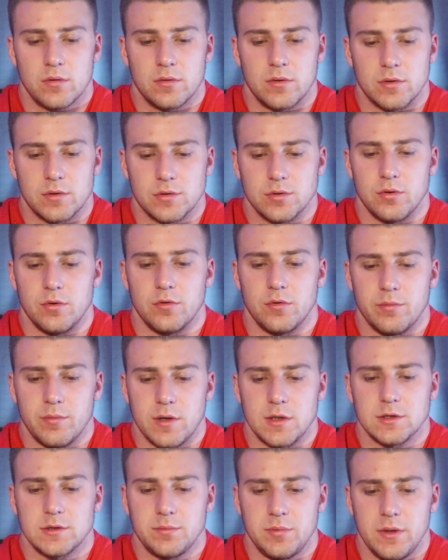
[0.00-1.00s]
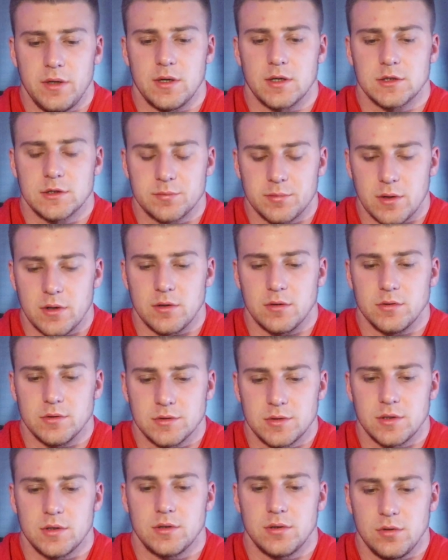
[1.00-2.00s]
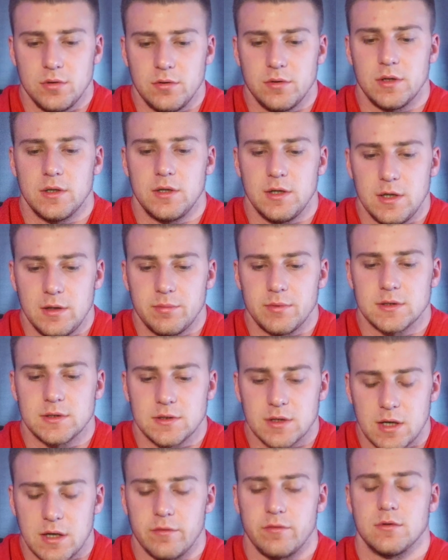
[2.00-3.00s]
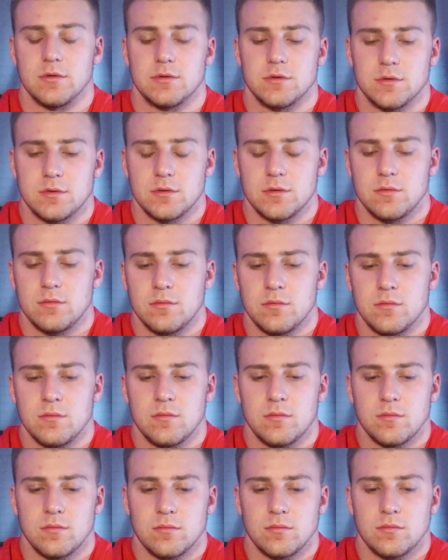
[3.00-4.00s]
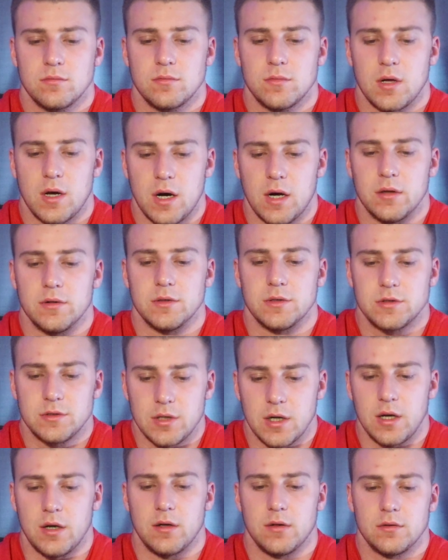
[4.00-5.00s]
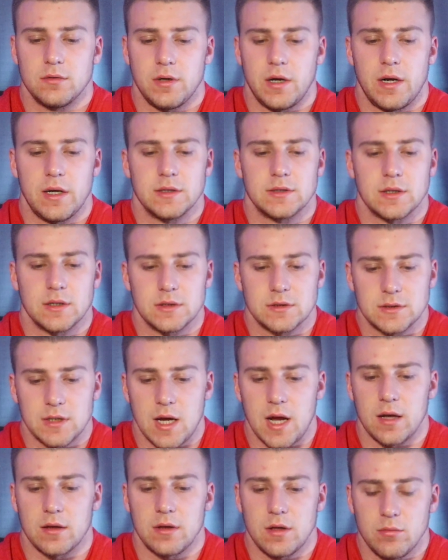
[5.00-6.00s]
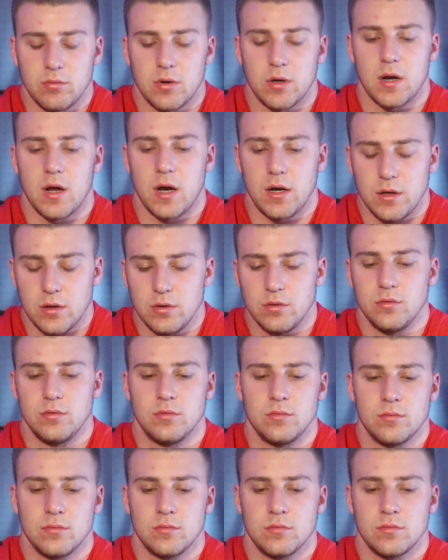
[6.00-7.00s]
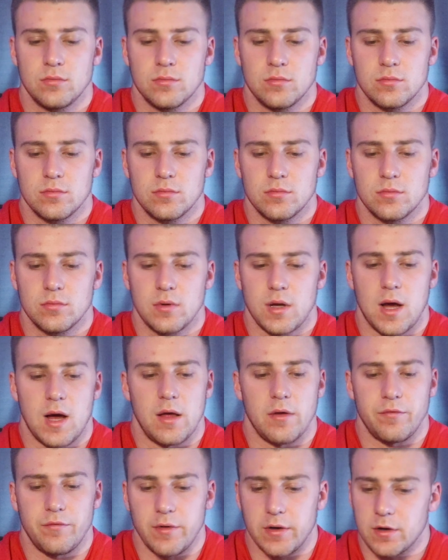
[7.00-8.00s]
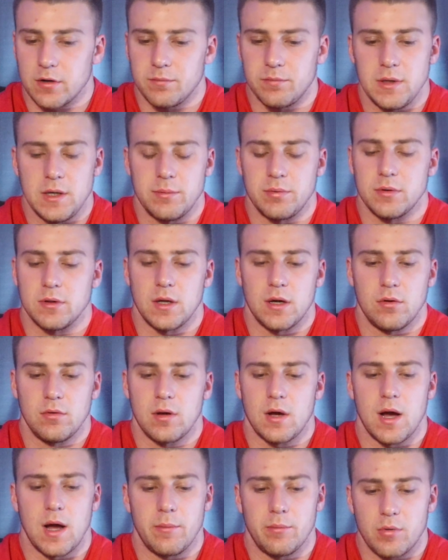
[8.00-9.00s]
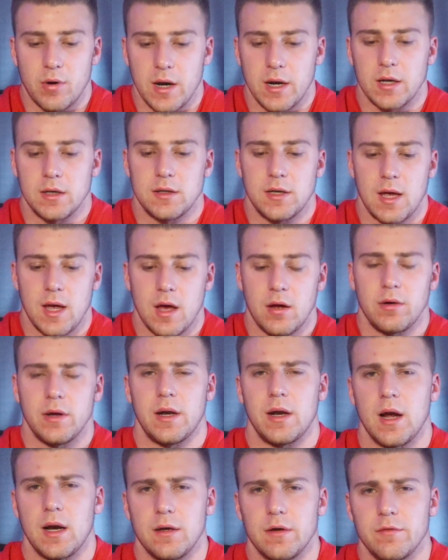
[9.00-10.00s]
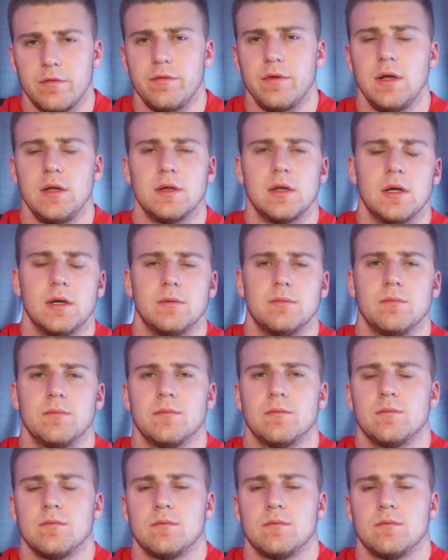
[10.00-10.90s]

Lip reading: The truth must be exposed to the deepest levels on this channel, and it's exactly what I do. I figure people out, I break it down, and I defeat them.